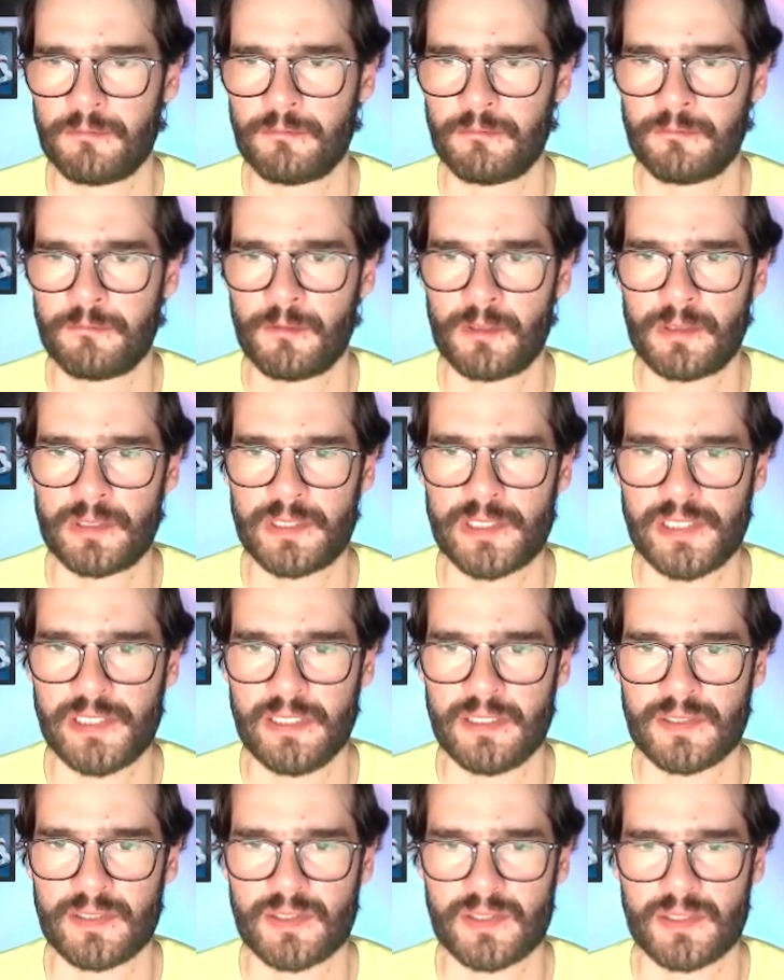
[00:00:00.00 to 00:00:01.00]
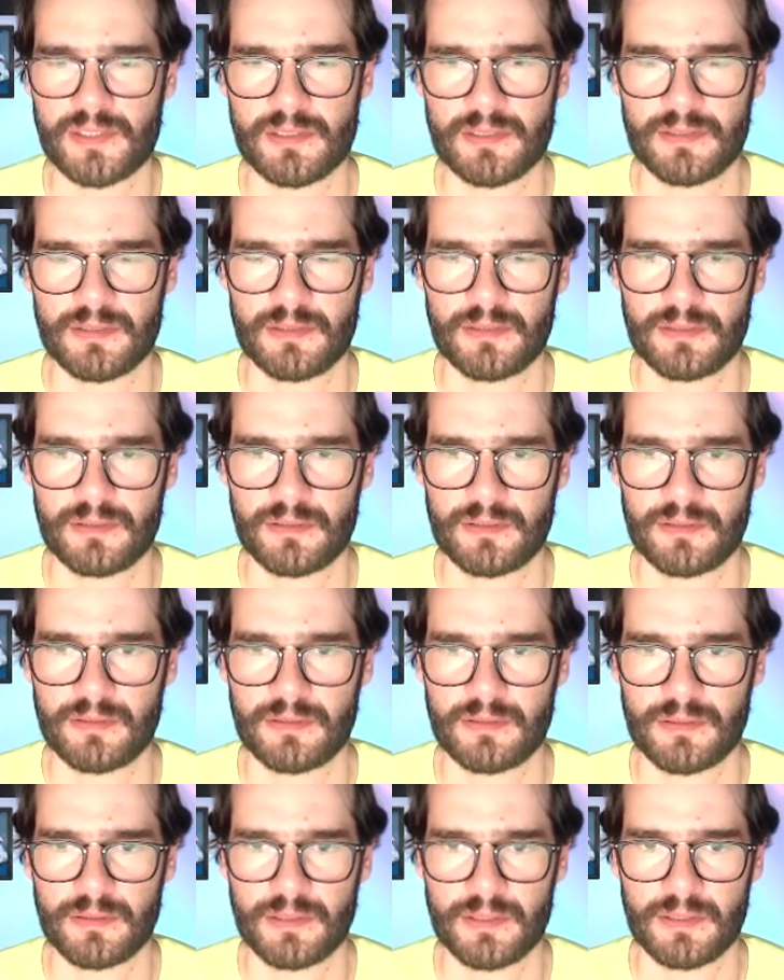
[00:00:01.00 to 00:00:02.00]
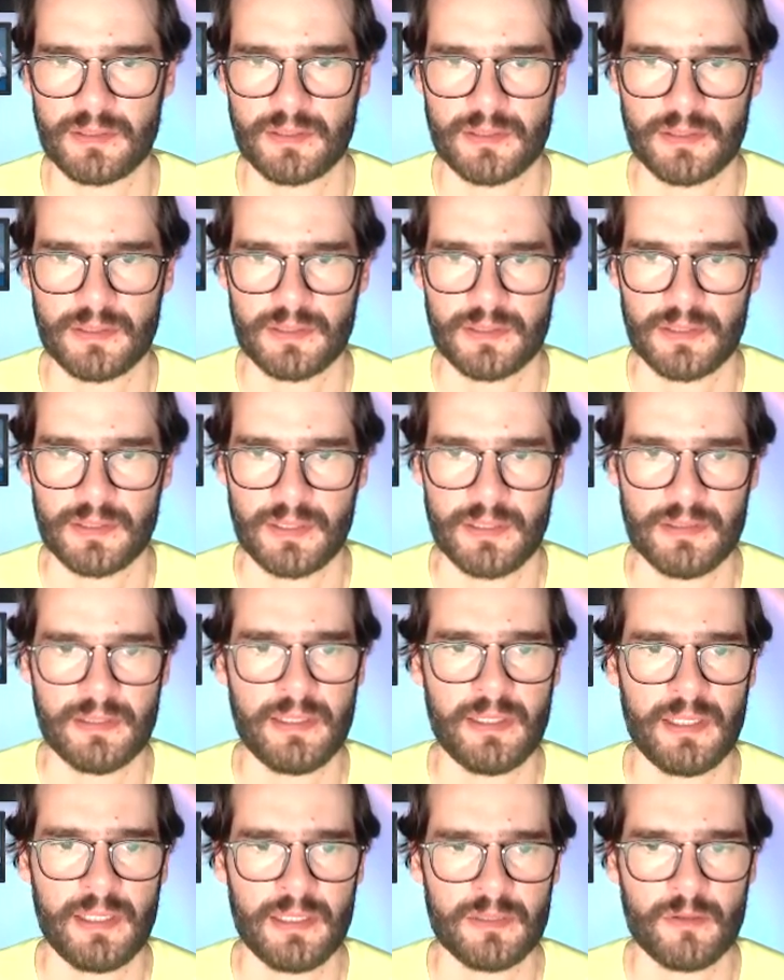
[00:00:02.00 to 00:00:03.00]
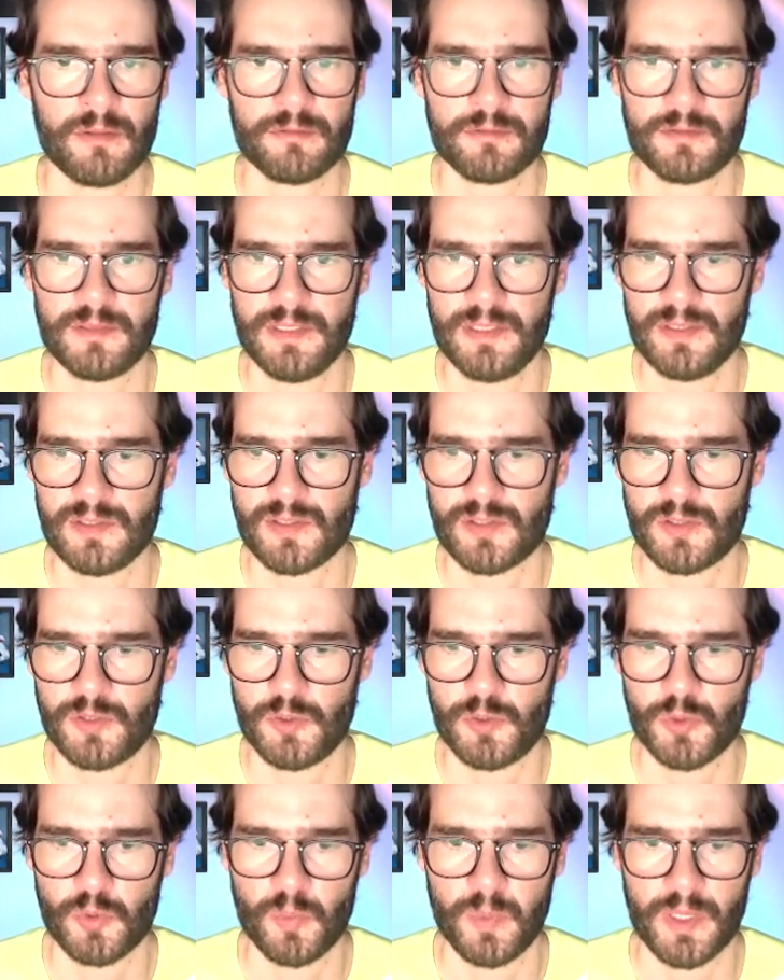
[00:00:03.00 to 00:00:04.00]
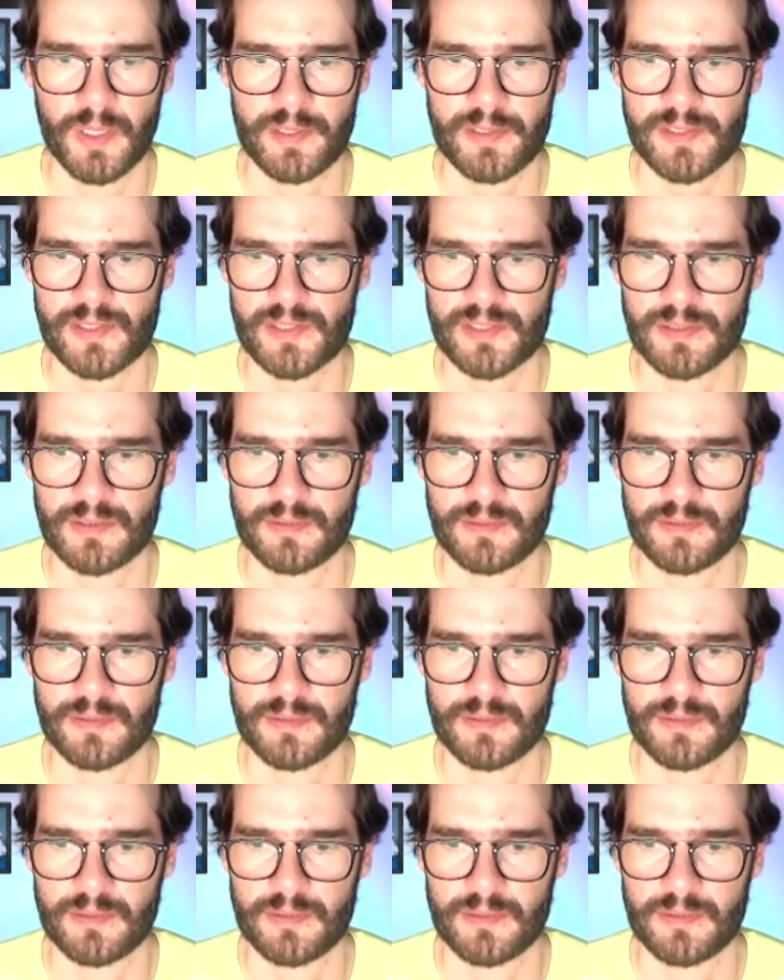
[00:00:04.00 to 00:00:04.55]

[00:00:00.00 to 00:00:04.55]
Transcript: four sheets in the end of these two bars,